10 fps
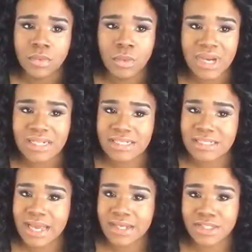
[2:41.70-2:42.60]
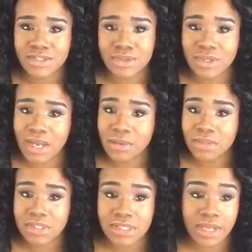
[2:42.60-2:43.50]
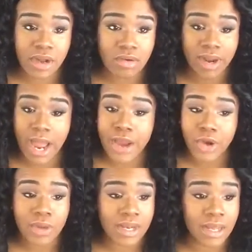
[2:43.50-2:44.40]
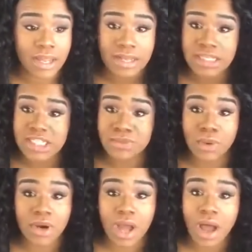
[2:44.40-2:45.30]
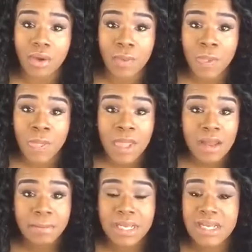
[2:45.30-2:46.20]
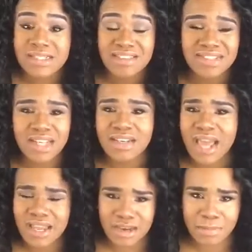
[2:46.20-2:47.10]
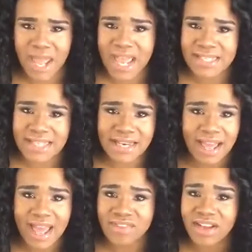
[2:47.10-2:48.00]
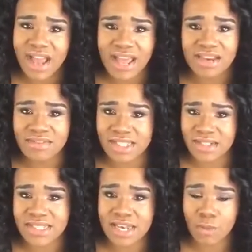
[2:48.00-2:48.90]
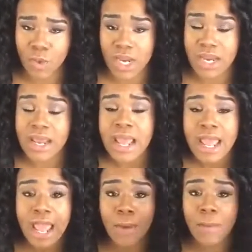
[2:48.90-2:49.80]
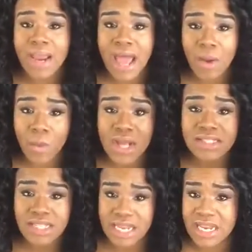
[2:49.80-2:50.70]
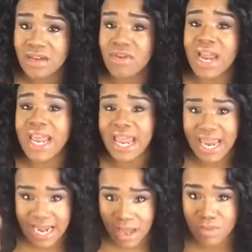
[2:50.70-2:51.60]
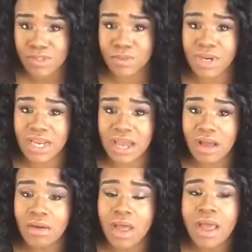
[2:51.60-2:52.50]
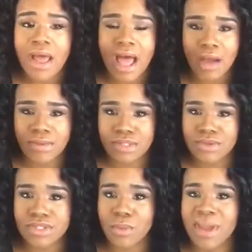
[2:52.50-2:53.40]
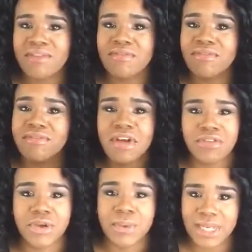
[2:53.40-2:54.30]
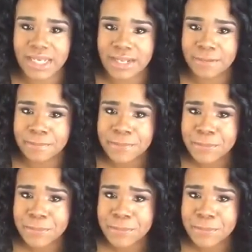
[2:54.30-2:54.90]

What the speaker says: when I decided to do it, I was just like, all right, I know that I can't just work out because I've done that in the past and I haven't gotten the results that I wanted. And when I was eating right and I was working out, I was losing weight very quickly.